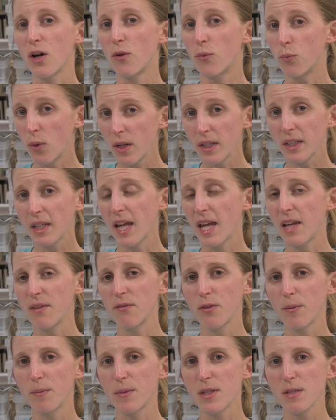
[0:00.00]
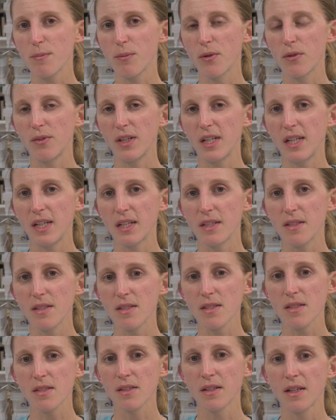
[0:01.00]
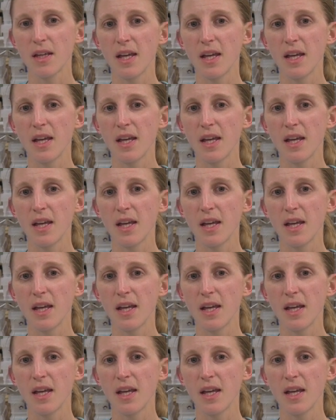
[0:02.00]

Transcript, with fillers: of what came from this provenience